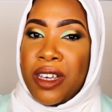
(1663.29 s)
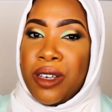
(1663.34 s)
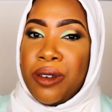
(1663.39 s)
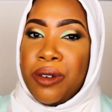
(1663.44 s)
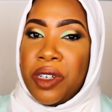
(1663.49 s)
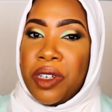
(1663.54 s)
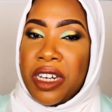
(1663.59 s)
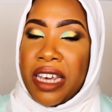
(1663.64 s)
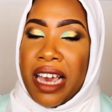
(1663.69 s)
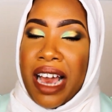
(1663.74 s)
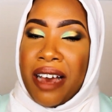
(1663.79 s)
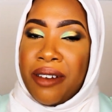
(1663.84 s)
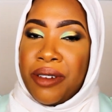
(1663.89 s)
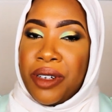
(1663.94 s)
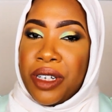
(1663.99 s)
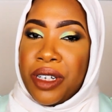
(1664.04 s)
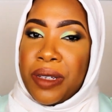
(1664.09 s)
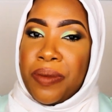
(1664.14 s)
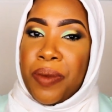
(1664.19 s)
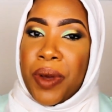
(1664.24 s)
Usually I'll
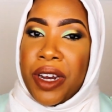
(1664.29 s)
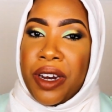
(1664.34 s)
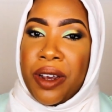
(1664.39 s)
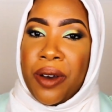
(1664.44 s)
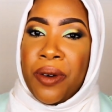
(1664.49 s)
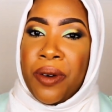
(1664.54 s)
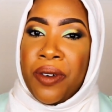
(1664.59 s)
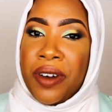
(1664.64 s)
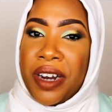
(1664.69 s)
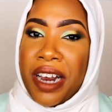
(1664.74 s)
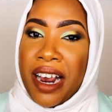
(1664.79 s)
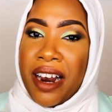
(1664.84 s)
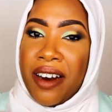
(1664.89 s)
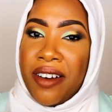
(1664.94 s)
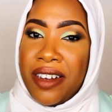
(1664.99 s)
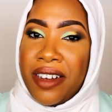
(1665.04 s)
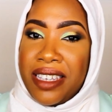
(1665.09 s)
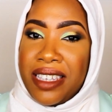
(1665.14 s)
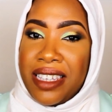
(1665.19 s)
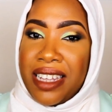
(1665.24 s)
just put it on
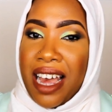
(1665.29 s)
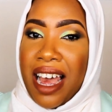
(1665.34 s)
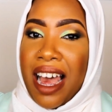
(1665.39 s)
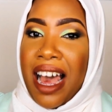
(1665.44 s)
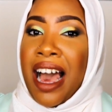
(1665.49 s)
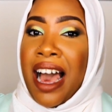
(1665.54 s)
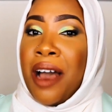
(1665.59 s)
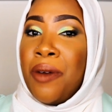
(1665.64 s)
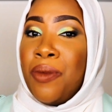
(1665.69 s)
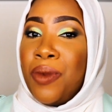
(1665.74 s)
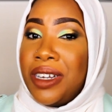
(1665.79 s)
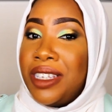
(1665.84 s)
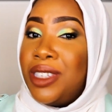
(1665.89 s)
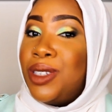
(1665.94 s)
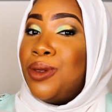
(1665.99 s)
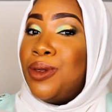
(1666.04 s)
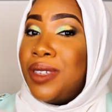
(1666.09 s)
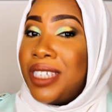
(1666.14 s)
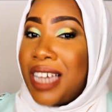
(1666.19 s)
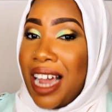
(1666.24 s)
areas that I want
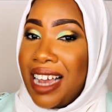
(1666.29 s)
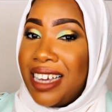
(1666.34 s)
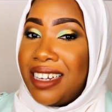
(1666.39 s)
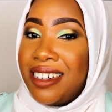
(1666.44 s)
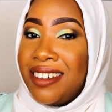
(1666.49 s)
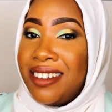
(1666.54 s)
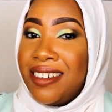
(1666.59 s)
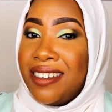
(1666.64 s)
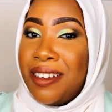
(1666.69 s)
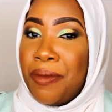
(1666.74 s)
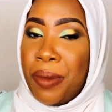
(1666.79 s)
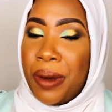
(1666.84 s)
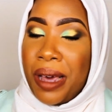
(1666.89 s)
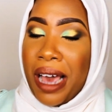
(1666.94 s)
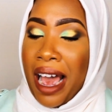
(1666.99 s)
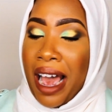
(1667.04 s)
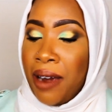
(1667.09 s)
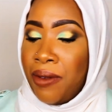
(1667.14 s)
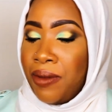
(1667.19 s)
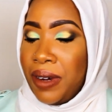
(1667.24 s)
to tighten,
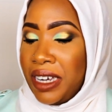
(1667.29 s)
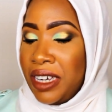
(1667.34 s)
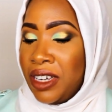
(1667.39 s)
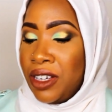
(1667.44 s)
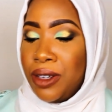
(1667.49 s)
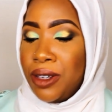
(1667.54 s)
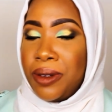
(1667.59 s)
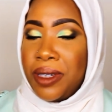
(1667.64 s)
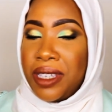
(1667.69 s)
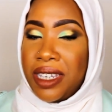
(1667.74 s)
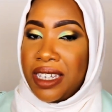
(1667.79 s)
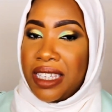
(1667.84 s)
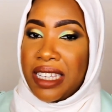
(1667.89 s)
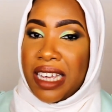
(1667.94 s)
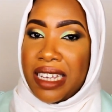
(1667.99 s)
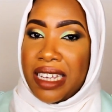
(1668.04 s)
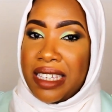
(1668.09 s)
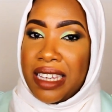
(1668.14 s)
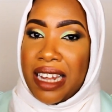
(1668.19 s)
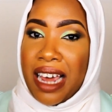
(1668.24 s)
but I wouldn't use this
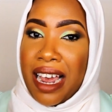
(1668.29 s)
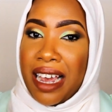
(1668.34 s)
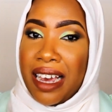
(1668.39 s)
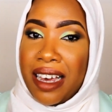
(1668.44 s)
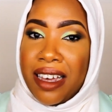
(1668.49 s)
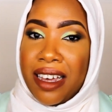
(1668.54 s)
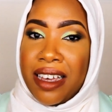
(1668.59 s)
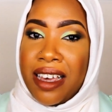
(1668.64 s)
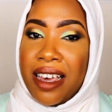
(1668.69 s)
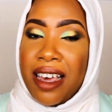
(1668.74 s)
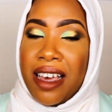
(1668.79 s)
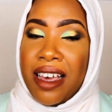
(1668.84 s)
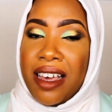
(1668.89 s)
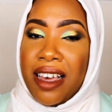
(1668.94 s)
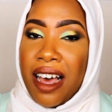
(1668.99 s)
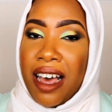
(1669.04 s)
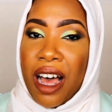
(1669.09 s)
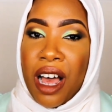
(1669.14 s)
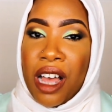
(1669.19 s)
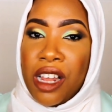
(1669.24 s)
as like
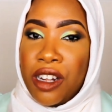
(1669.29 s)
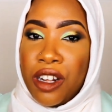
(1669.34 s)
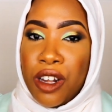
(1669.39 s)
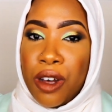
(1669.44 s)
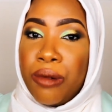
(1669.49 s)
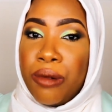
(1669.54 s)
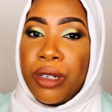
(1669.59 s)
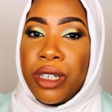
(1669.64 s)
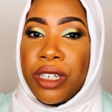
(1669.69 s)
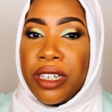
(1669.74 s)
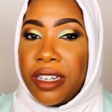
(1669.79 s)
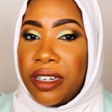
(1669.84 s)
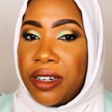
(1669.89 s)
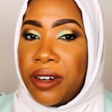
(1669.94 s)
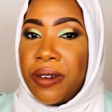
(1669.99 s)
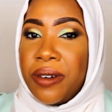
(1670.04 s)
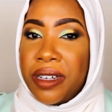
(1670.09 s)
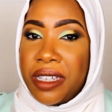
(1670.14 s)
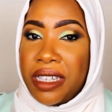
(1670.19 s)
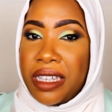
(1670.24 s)
a
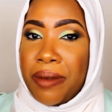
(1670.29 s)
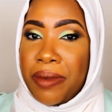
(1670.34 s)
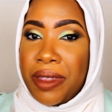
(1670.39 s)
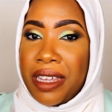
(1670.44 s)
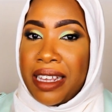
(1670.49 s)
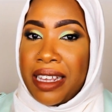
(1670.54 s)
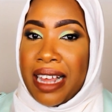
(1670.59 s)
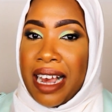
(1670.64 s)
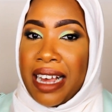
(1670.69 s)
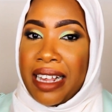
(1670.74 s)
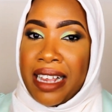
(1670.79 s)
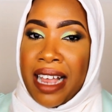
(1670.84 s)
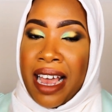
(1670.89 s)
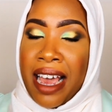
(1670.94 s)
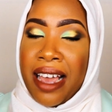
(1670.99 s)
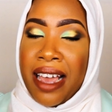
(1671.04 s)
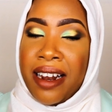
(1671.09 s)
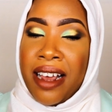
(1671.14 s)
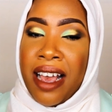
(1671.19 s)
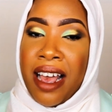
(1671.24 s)
lotion or something like
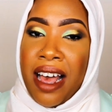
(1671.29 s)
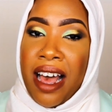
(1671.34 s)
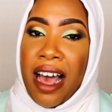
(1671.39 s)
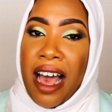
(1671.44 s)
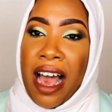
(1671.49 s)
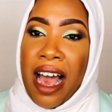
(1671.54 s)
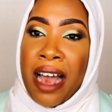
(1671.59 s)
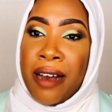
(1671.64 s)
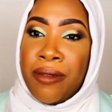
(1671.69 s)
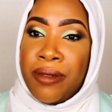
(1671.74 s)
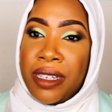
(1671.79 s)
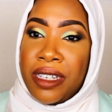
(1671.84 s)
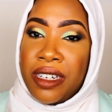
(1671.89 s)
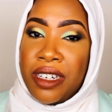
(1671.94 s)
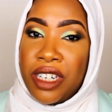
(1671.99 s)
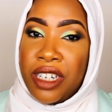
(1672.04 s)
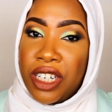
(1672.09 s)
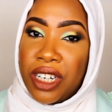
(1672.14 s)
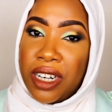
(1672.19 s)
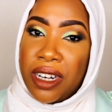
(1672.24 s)
that. I was
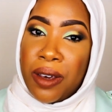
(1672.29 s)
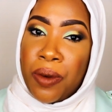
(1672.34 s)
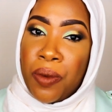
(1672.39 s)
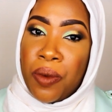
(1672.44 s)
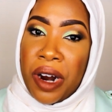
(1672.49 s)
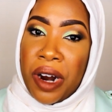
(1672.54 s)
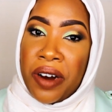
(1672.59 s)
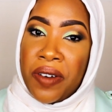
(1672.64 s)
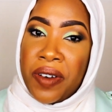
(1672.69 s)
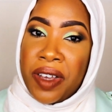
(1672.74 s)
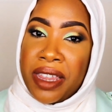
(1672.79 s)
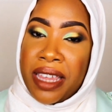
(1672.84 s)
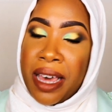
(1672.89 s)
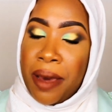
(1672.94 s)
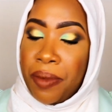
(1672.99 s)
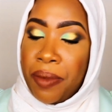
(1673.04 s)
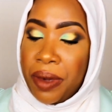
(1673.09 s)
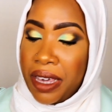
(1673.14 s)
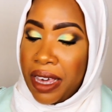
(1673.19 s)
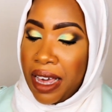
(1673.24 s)
initially worried
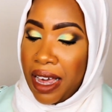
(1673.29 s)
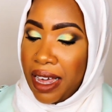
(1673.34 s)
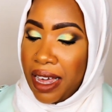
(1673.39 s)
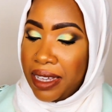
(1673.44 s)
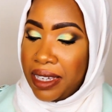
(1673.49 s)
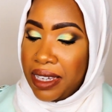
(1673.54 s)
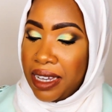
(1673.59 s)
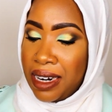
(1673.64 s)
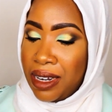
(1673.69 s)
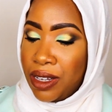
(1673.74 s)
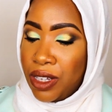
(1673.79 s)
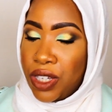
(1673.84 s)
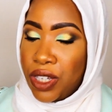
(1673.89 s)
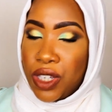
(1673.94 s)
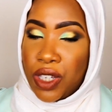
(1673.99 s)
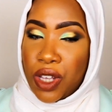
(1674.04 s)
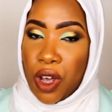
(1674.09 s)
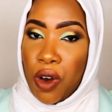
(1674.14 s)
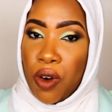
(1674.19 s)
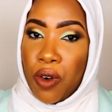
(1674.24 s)
that because it is
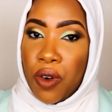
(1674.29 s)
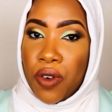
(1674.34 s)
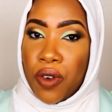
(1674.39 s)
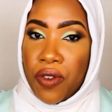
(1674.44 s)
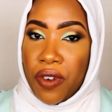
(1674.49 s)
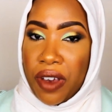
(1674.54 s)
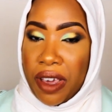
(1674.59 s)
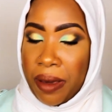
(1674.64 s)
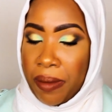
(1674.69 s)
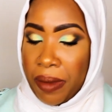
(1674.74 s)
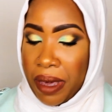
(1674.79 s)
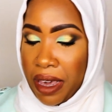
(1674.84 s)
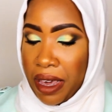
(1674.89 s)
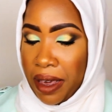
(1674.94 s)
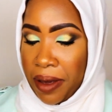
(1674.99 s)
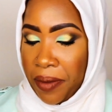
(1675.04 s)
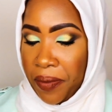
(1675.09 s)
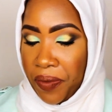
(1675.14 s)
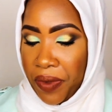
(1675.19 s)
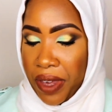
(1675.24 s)
so
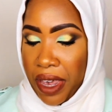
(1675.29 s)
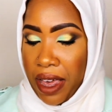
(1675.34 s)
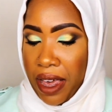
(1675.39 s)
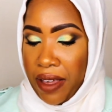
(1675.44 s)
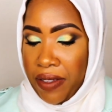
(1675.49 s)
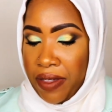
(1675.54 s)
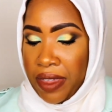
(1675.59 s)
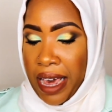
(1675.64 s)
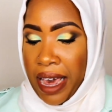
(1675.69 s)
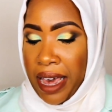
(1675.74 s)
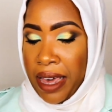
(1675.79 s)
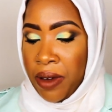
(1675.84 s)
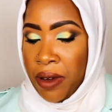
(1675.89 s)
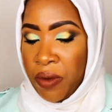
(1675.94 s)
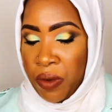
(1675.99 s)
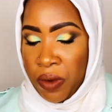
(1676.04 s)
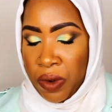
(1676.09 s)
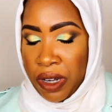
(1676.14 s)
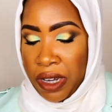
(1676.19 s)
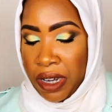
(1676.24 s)
creamy that
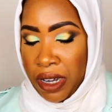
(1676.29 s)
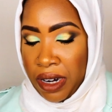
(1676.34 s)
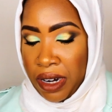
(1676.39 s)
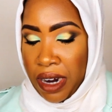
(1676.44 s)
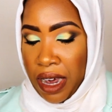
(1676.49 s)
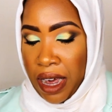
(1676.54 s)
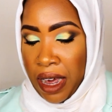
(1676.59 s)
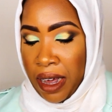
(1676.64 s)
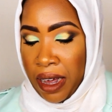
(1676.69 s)
it would